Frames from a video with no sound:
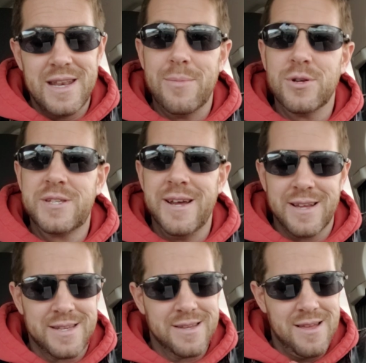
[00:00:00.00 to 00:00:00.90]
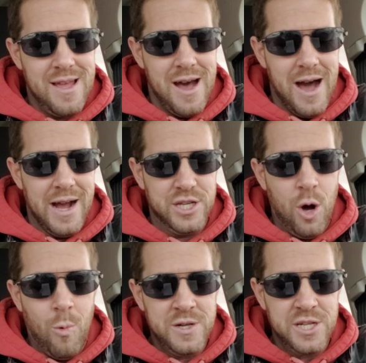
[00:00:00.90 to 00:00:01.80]
Number 6, I
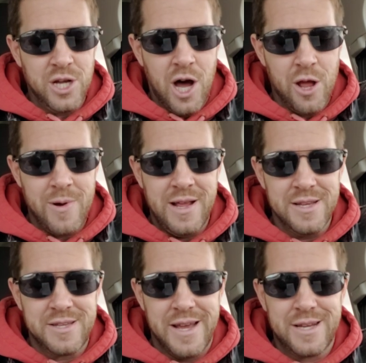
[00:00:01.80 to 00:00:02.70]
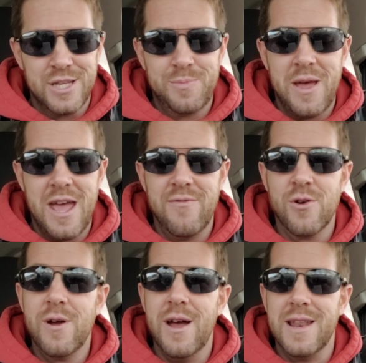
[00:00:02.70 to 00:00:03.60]
don't want to tolerate sexist
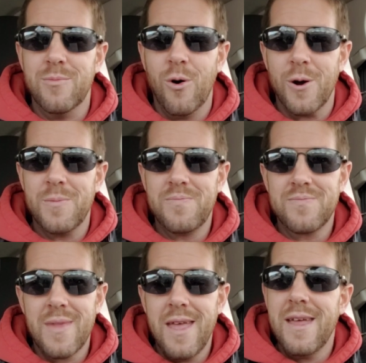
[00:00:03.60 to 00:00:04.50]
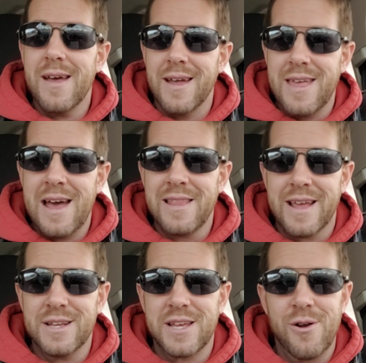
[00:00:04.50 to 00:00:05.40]
behavior anymore. Again,
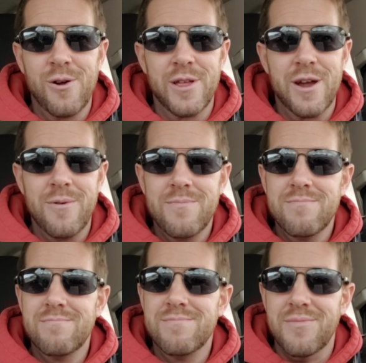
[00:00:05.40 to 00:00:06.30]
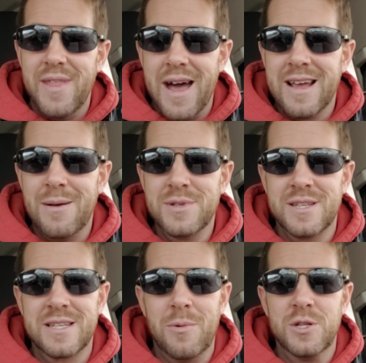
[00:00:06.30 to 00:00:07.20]
like I said earlier, that comes
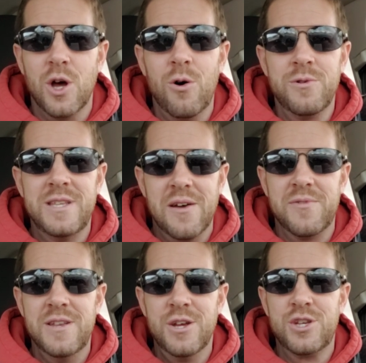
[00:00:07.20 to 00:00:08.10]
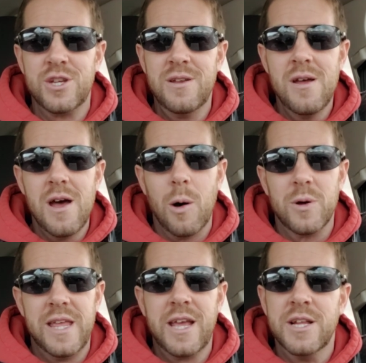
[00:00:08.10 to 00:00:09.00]
to someone's own definition of
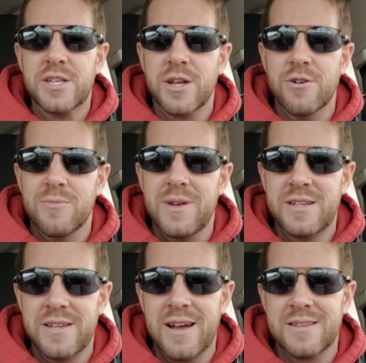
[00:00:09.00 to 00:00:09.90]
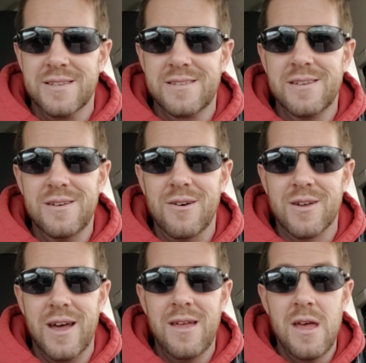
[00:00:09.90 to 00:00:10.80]
what they consider to be sexist,
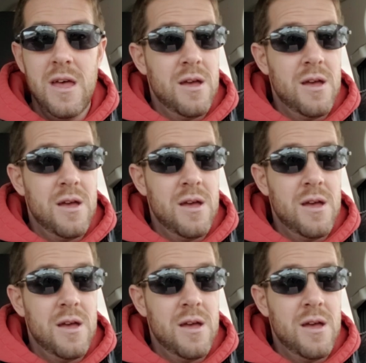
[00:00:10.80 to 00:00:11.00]
okay?